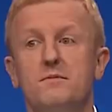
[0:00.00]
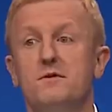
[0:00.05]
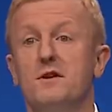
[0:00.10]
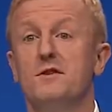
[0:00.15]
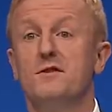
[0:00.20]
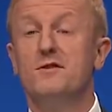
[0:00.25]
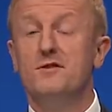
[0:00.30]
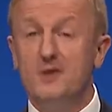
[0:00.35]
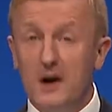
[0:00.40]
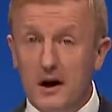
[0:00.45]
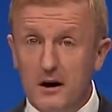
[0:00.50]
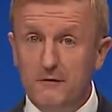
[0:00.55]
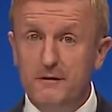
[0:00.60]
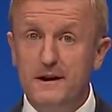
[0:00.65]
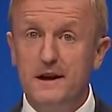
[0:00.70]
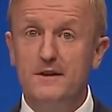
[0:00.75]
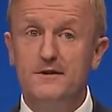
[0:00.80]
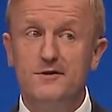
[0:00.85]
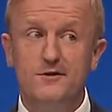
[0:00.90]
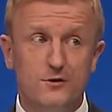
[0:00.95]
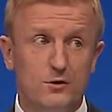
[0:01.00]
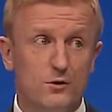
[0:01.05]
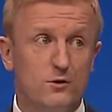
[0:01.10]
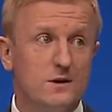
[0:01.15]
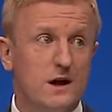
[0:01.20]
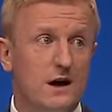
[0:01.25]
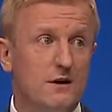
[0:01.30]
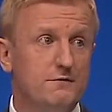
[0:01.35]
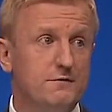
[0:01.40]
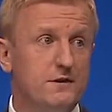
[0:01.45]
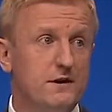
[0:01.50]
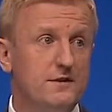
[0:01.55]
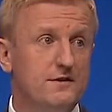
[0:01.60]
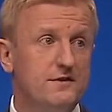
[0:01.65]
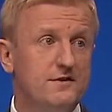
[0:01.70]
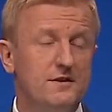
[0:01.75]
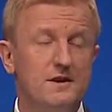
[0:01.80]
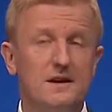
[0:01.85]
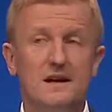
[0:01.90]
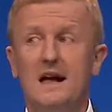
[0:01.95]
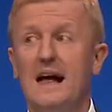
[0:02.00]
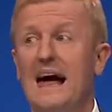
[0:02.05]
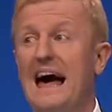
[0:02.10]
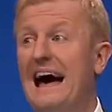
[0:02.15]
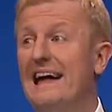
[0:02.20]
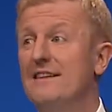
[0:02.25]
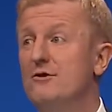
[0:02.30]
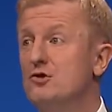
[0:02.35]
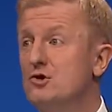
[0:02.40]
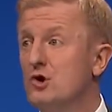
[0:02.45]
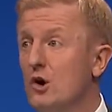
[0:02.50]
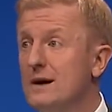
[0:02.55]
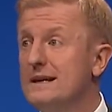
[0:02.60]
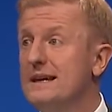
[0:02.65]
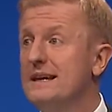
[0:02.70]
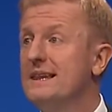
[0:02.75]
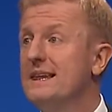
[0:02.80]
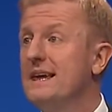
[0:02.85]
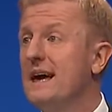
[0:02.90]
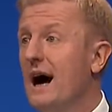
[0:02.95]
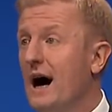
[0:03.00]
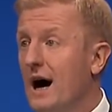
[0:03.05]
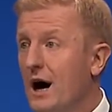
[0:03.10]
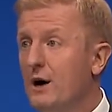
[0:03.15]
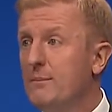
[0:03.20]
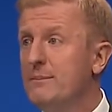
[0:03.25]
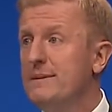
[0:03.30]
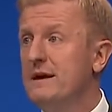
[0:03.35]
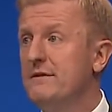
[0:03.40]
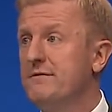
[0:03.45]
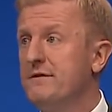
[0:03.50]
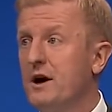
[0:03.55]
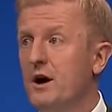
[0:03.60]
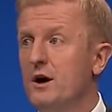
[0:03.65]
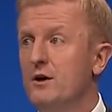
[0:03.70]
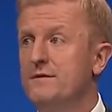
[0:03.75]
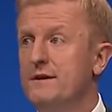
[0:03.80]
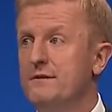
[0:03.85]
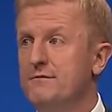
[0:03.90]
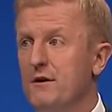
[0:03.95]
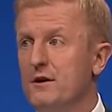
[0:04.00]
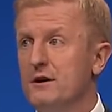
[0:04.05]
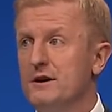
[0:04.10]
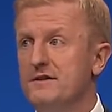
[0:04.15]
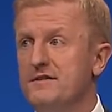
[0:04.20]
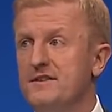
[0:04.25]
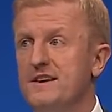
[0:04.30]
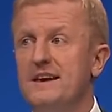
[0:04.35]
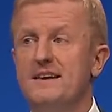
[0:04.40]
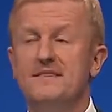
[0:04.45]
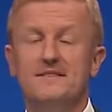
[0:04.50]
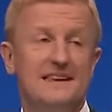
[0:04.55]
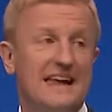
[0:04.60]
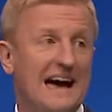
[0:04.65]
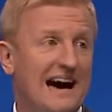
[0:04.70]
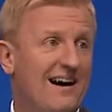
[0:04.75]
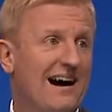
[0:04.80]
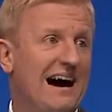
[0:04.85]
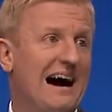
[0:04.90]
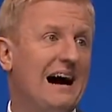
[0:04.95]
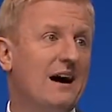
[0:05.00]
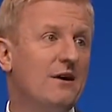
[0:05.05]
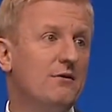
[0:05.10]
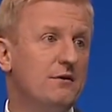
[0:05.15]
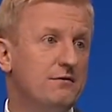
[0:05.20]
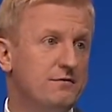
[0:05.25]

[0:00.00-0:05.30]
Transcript: to serving as school governors, and joining the army of COVID volunteers in our hour